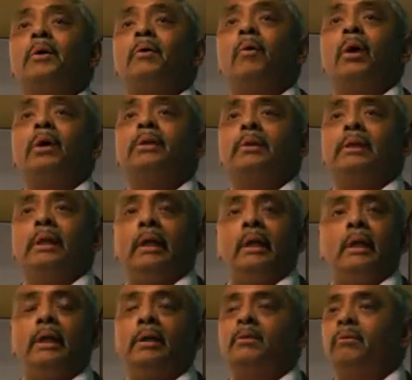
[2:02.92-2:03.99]
to watch the
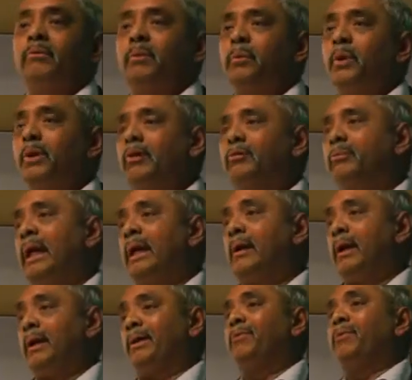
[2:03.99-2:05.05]
release of a book of mine
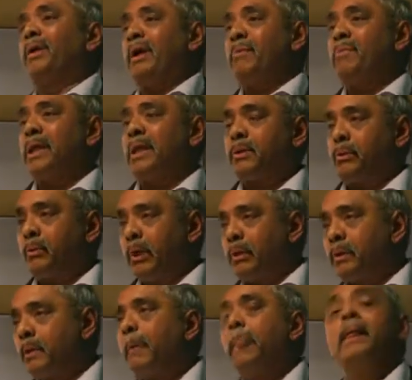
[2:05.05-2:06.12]
written for MBA
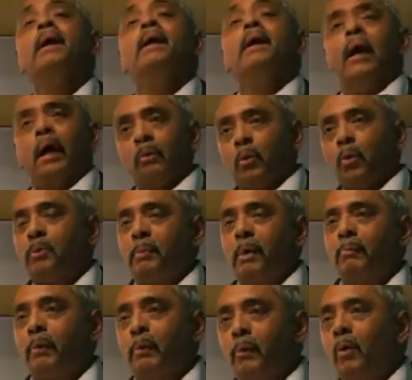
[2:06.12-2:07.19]
students. And most
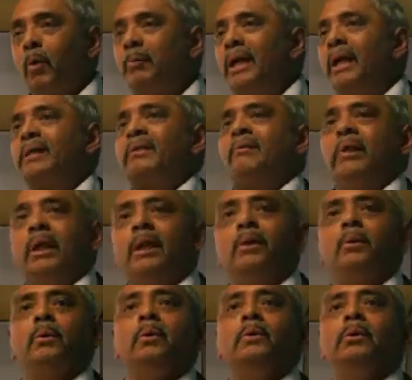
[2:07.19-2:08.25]
people who know me as a very
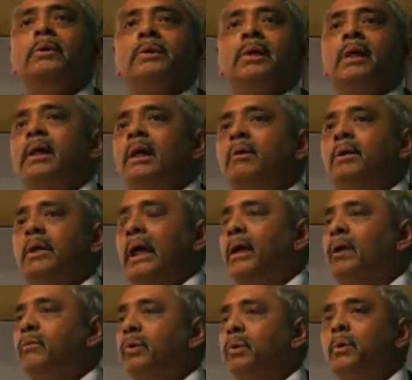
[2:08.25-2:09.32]
cool, chilled out
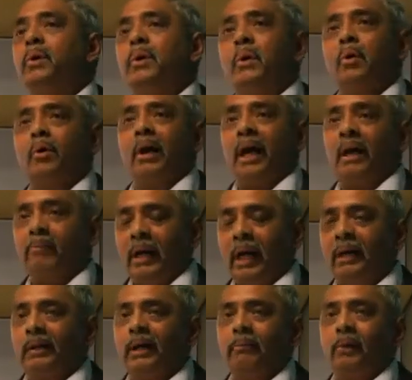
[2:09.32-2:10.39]
kind of a dude know I am
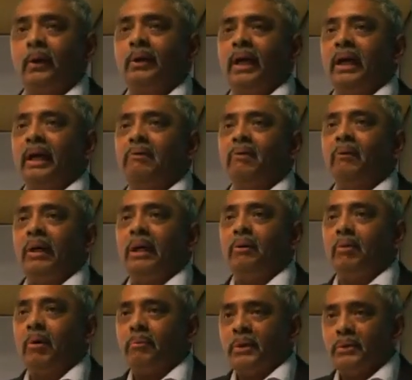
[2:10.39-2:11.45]
like that because I never went
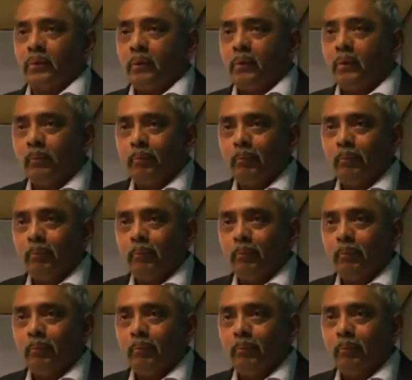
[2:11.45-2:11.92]
to a B school.